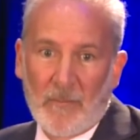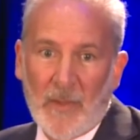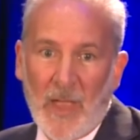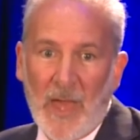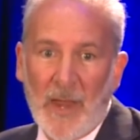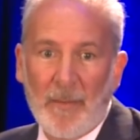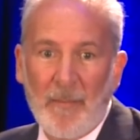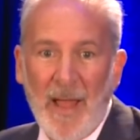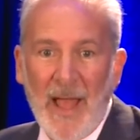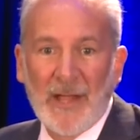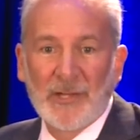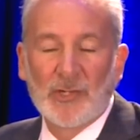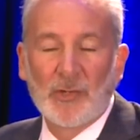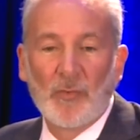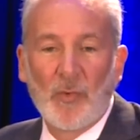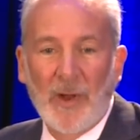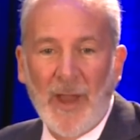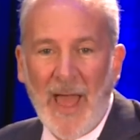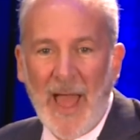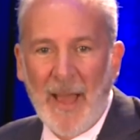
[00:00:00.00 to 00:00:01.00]
And
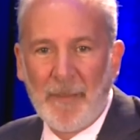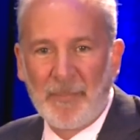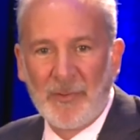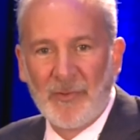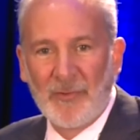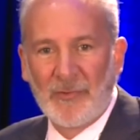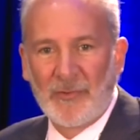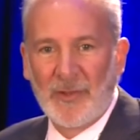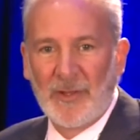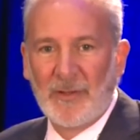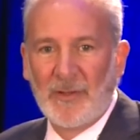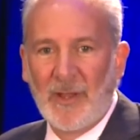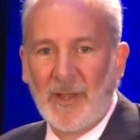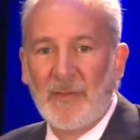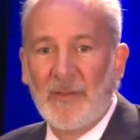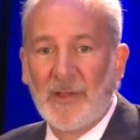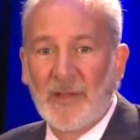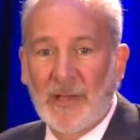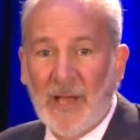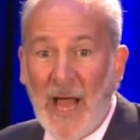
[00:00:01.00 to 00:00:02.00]
imagine what happens in,
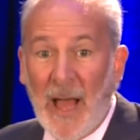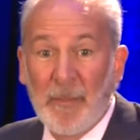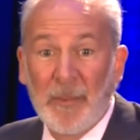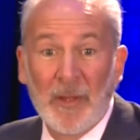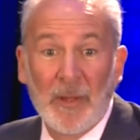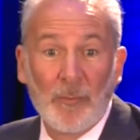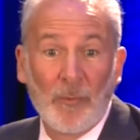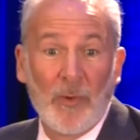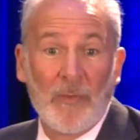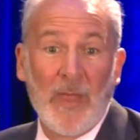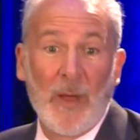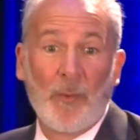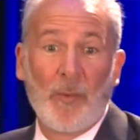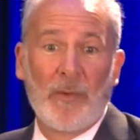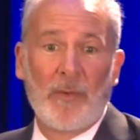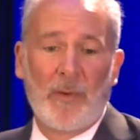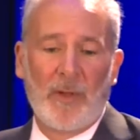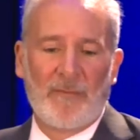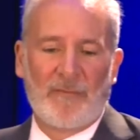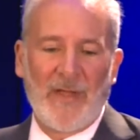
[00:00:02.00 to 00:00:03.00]
in the economy when, that,
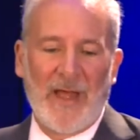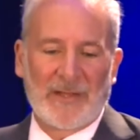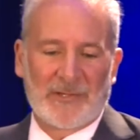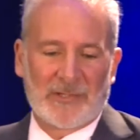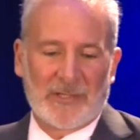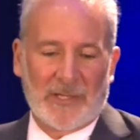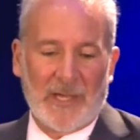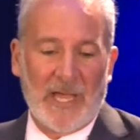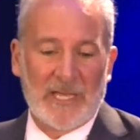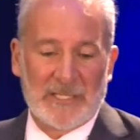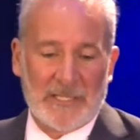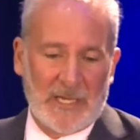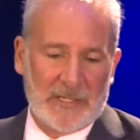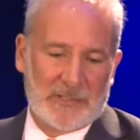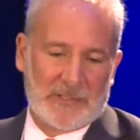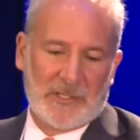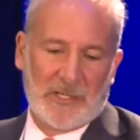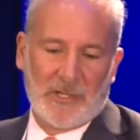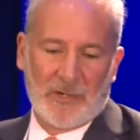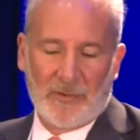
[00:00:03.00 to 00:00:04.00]
when if that's the case. I
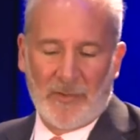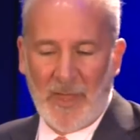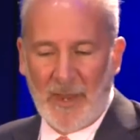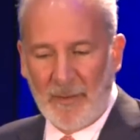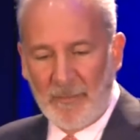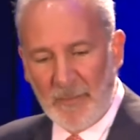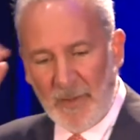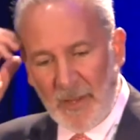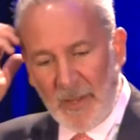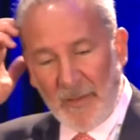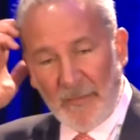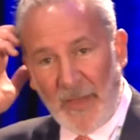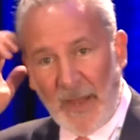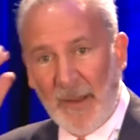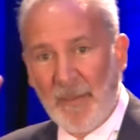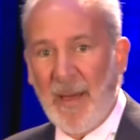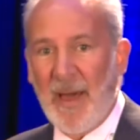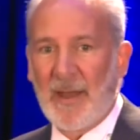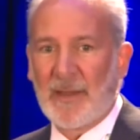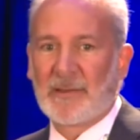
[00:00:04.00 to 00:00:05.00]
see here that I'm,
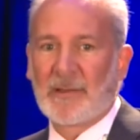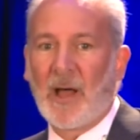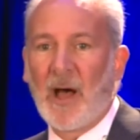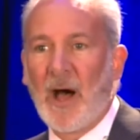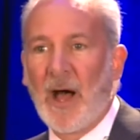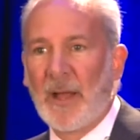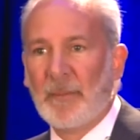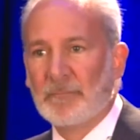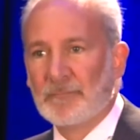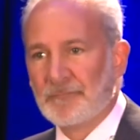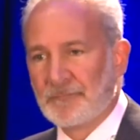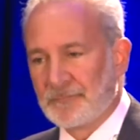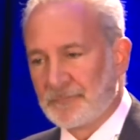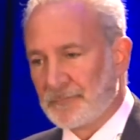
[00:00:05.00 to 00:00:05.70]
that I'm out of time.